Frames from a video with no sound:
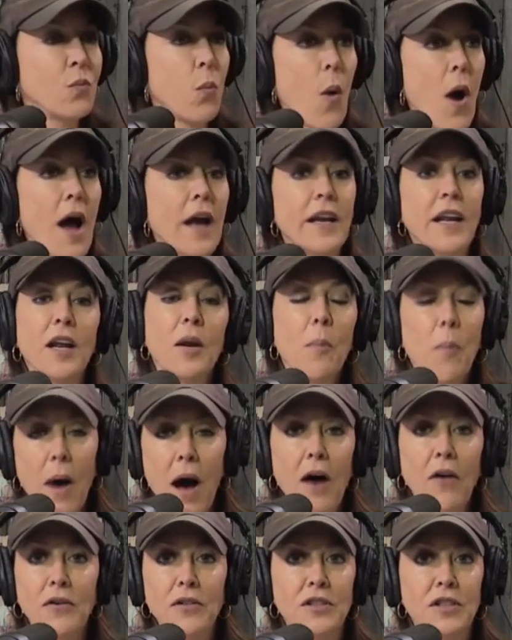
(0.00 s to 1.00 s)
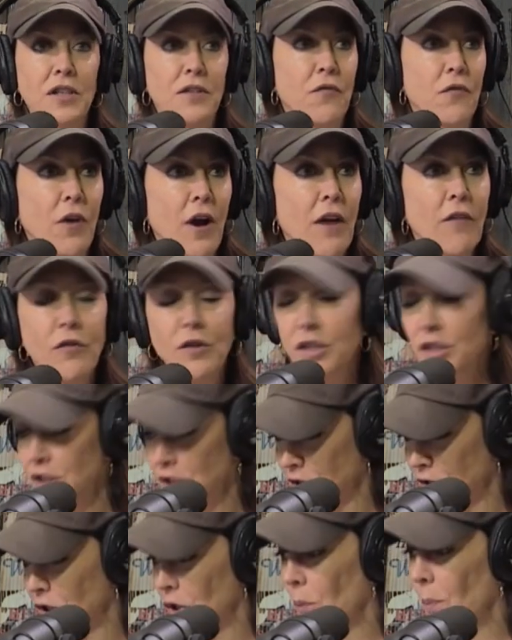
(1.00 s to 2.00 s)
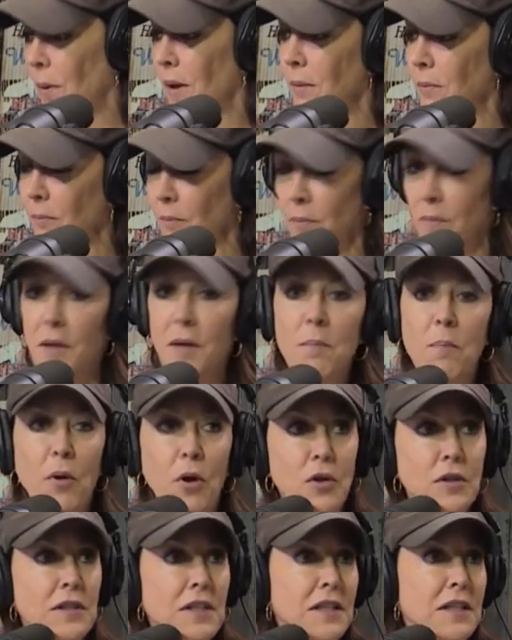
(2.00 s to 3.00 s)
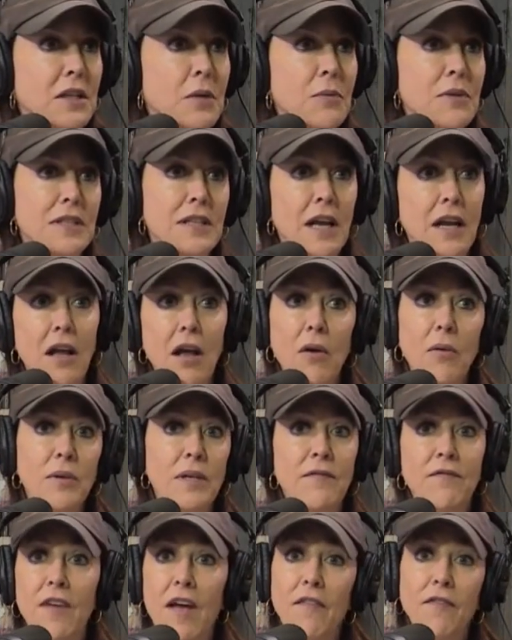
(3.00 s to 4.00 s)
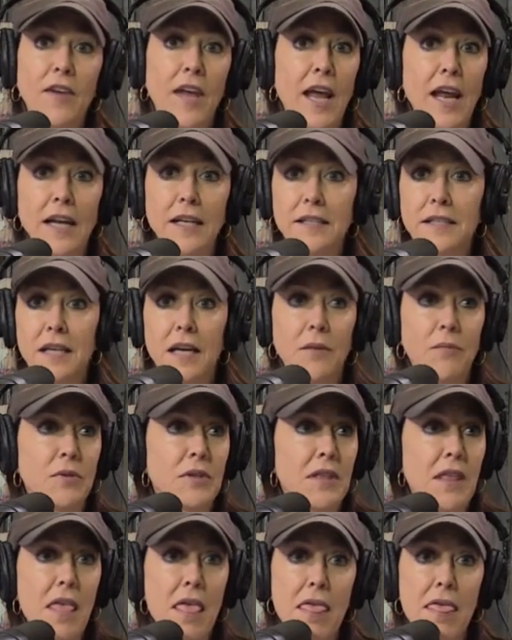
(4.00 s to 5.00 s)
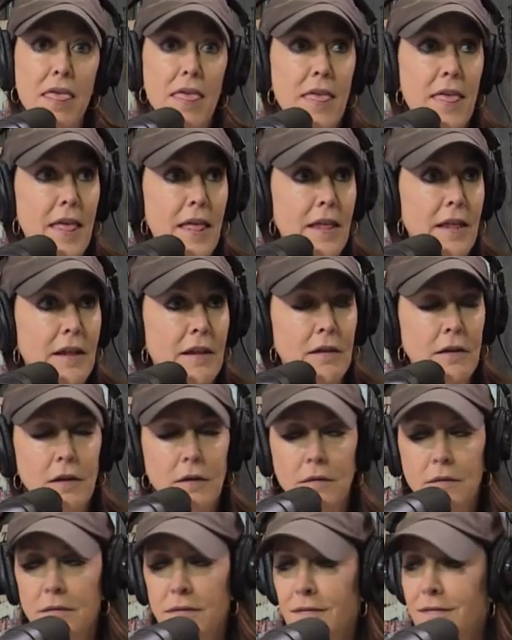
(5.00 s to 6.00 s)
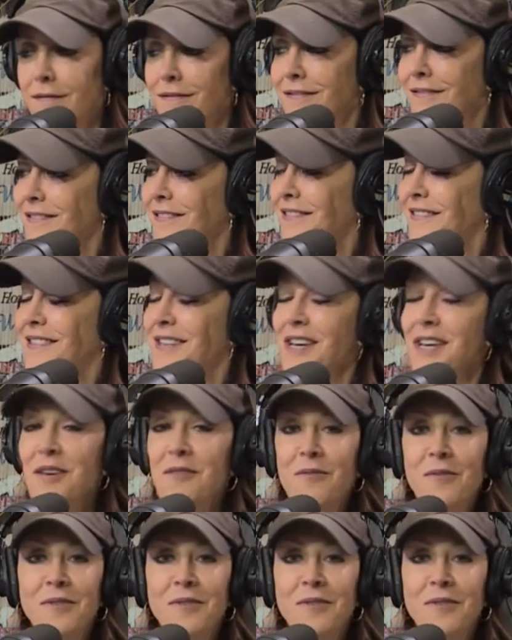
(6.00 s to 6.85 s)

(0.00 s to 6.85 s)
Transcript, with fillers: want an apology for every stupid person that was like, "Oh, Afghanistan." it